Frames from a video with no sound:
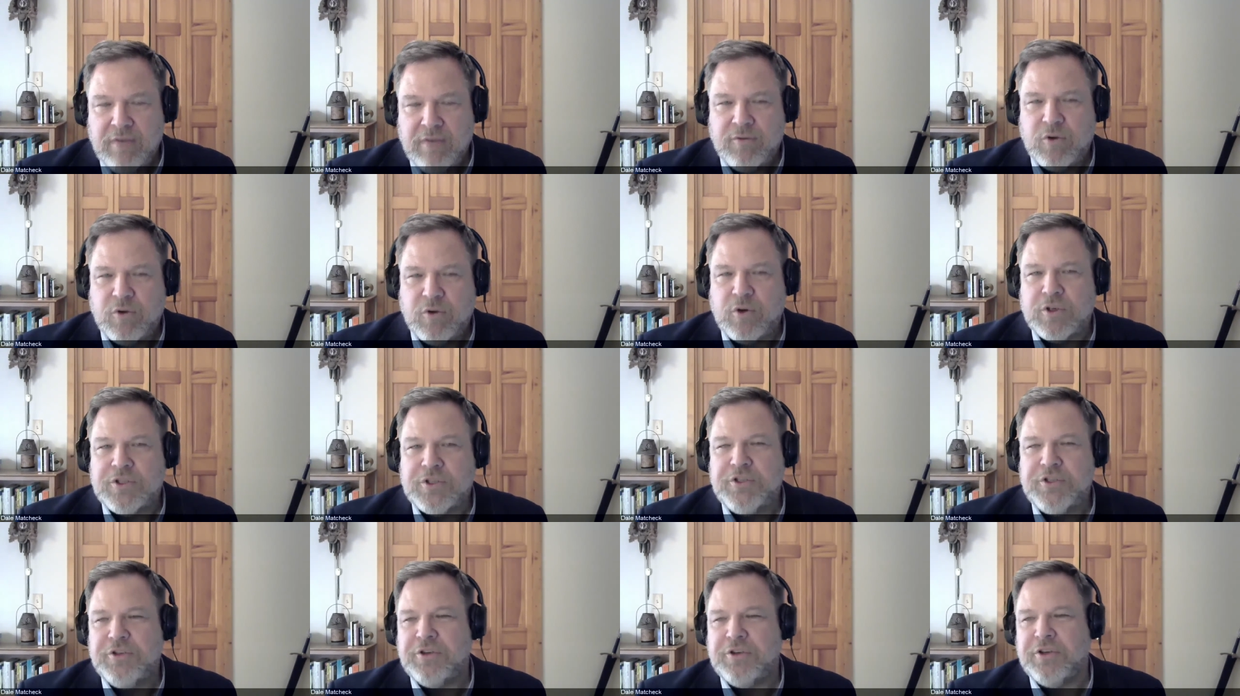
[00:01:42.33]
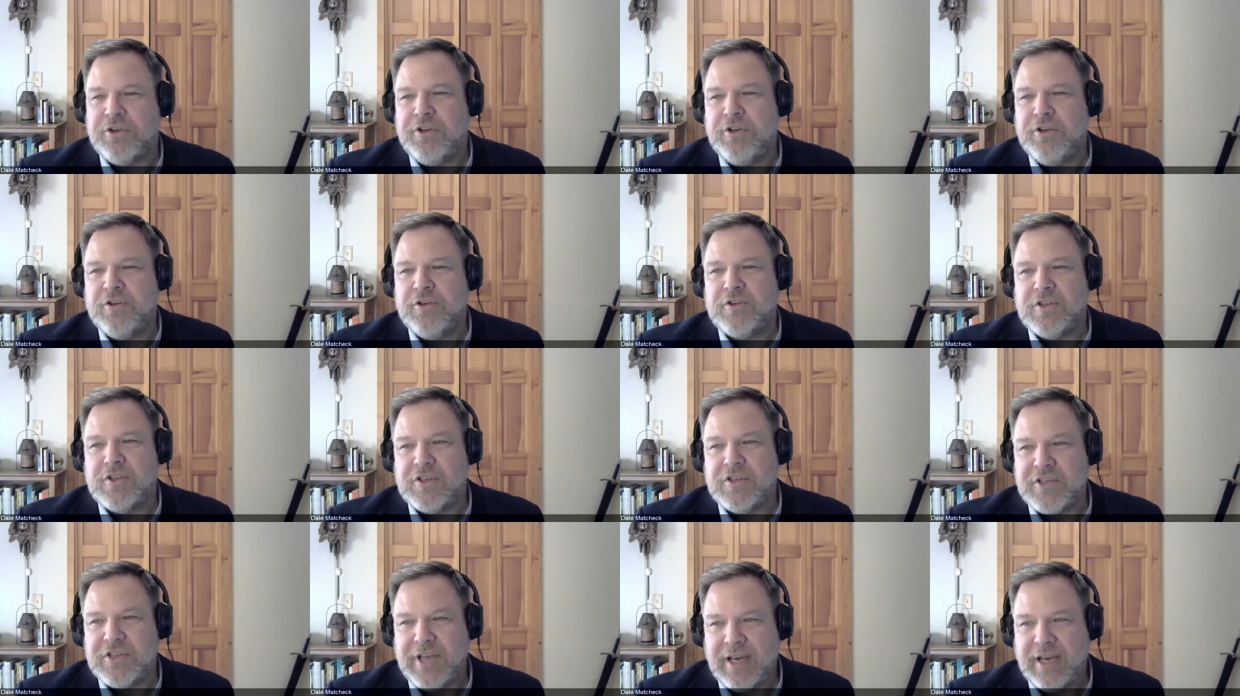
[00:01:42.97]
Of course, you can use
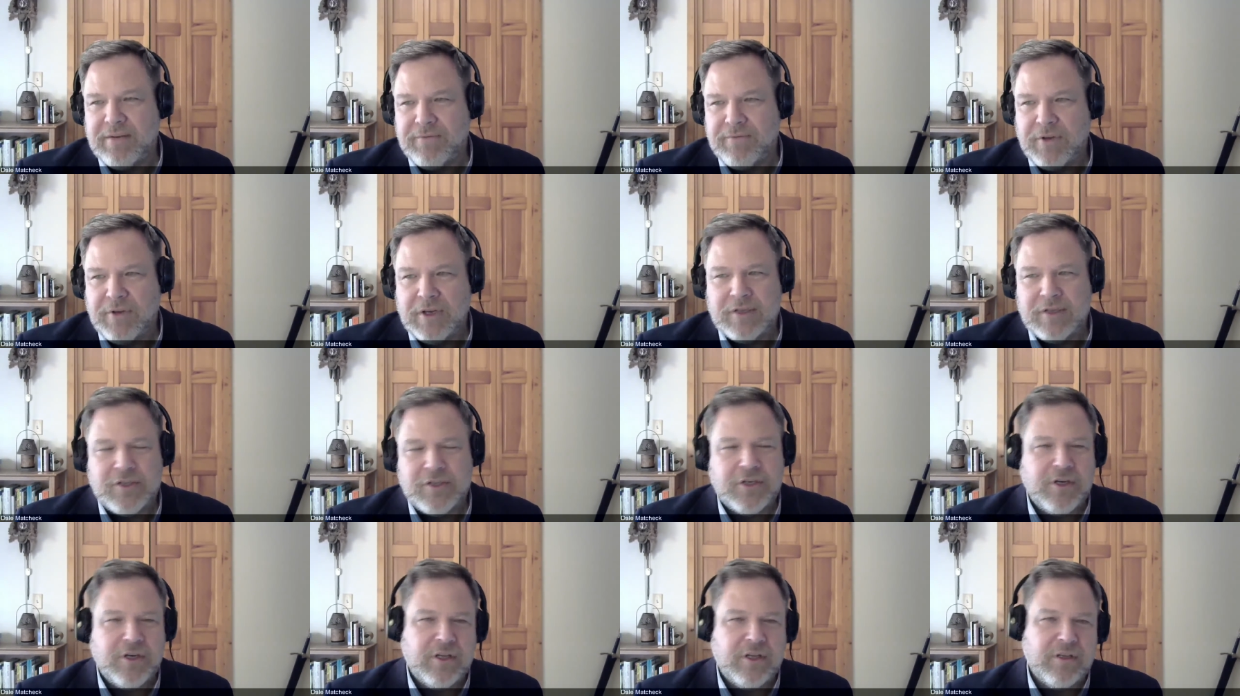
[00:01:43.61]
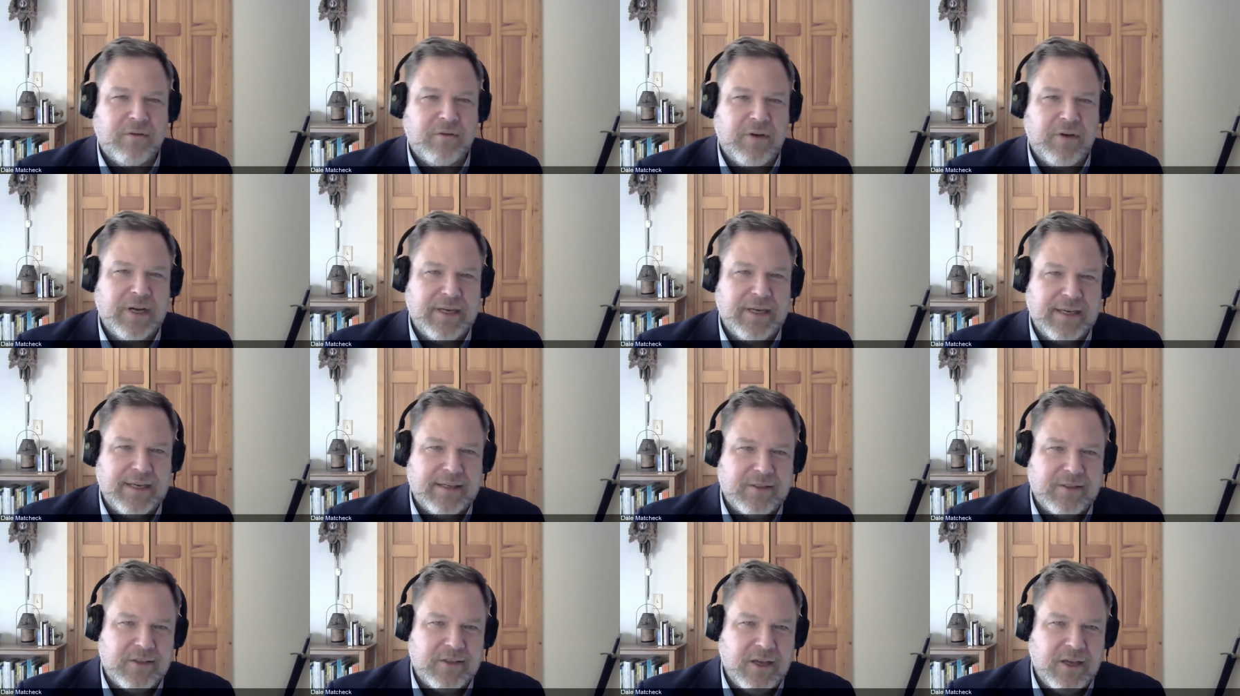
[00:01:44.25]
the chat function on the
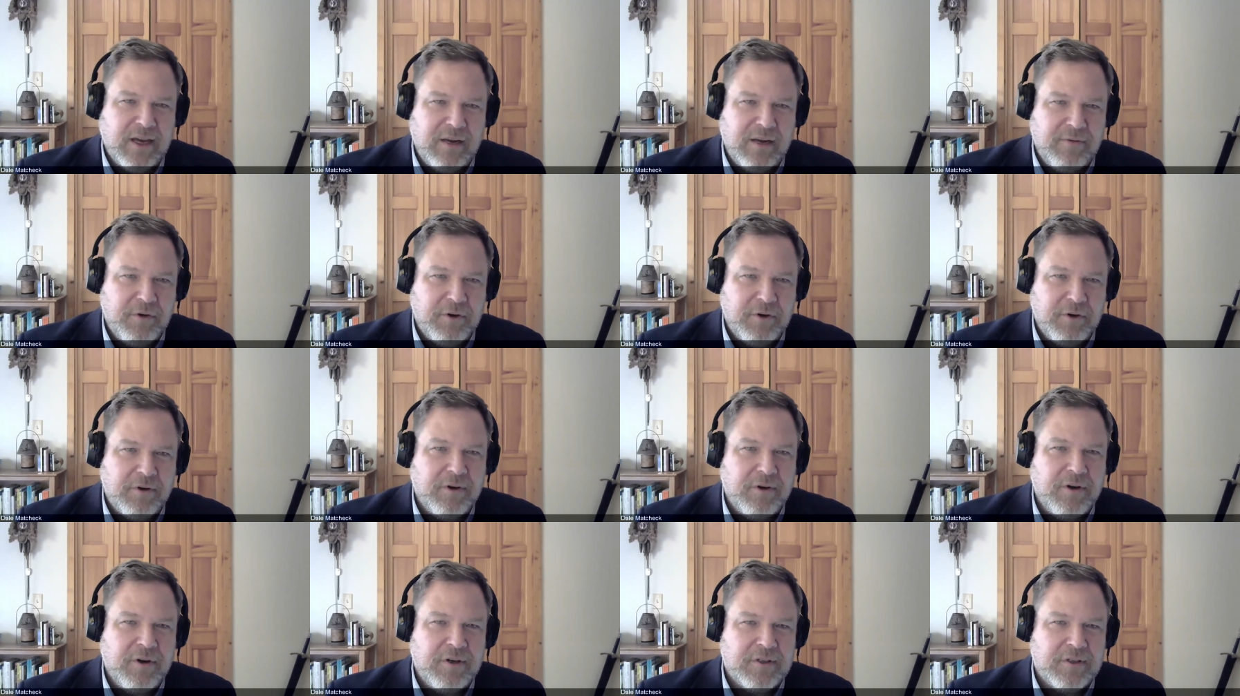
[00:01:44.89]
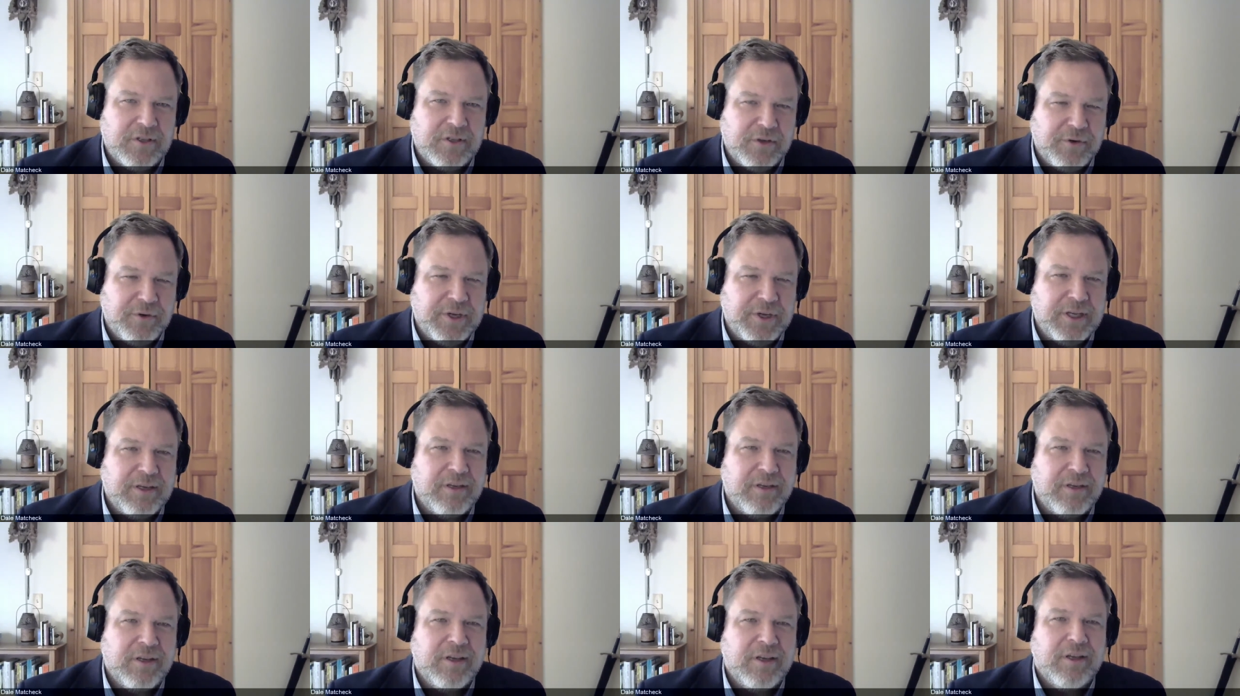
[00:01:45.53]
right-hand side of your screen